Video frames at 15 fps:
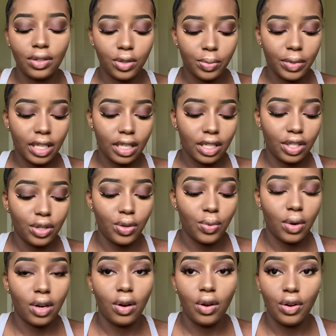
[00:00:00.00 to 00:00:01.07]
bit because you don't
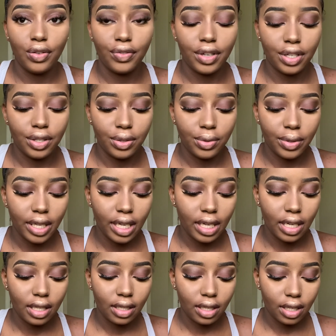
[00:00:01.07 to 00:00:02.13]
want to overdo it.
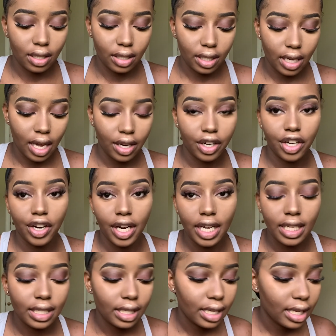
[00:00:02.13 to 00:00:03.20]
It's gonna look kind of
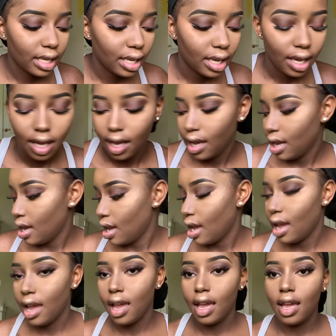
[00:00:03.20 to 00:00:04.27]
crazy.
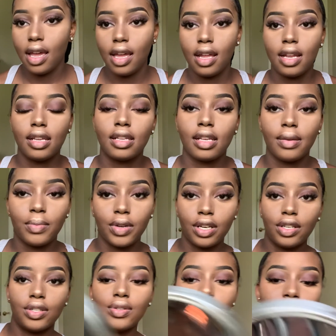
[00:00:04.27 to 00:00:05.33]
And I'm gonna
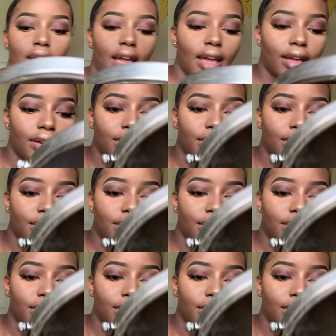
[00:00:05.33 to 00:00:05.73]
do that.